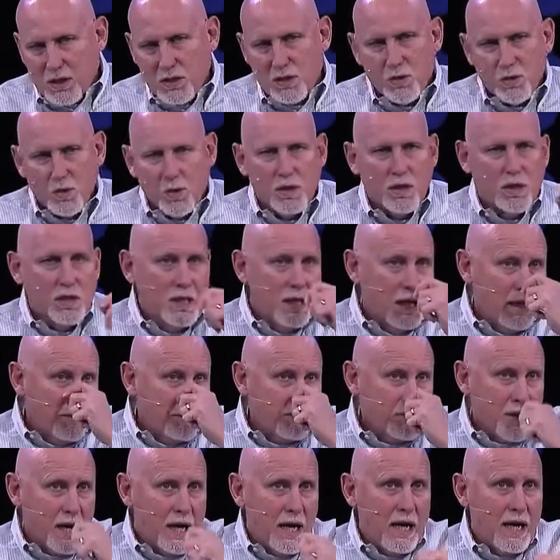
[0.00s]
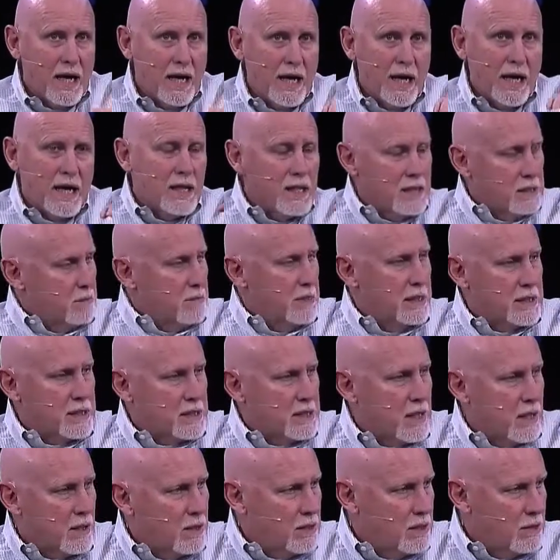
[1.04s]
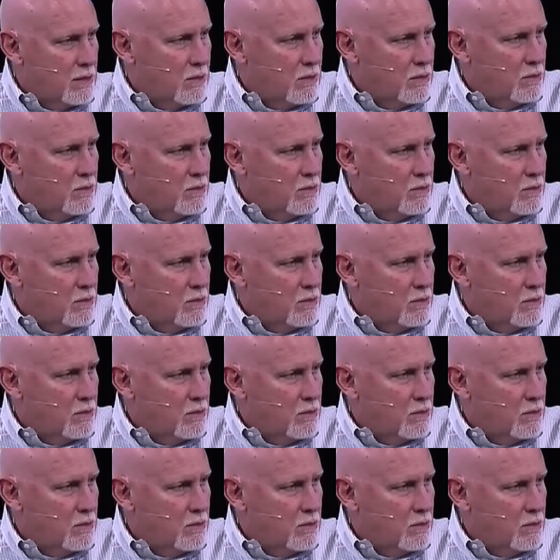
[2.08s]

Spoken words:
cool element that